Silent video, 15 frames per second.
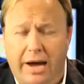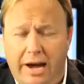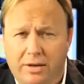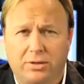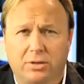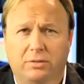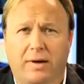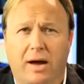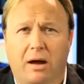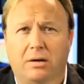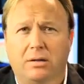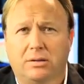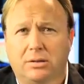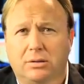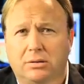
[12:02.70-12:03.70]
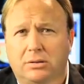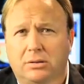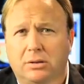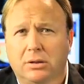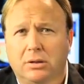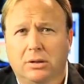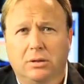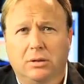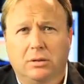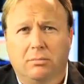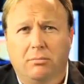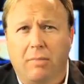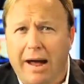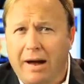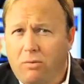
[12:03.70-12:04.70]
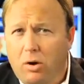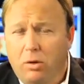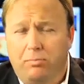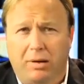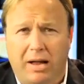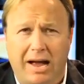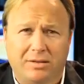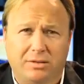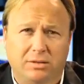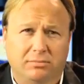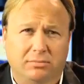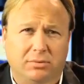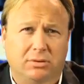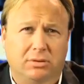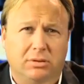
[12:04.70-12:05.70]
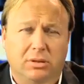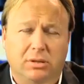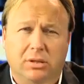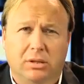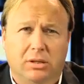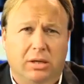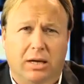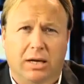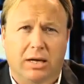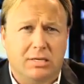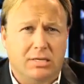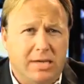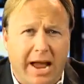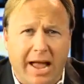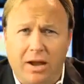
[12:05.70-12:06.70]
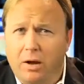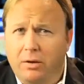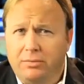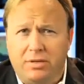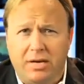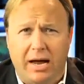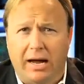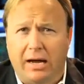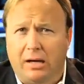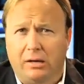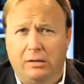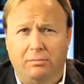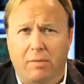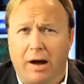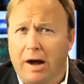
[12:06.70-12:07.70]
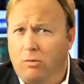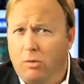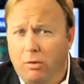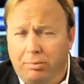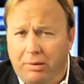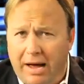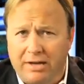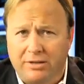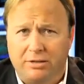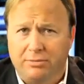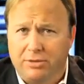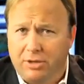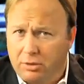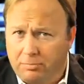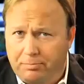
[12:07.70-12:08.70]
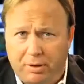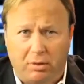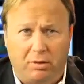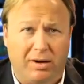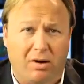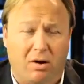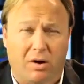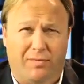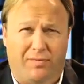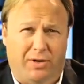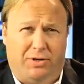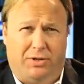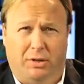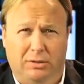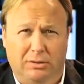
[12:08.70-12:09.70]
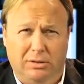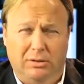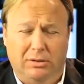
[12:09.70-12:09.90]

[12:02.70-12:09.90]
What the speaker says: cancer viruses, microplasms, nanotech microplasms that are purely artificial.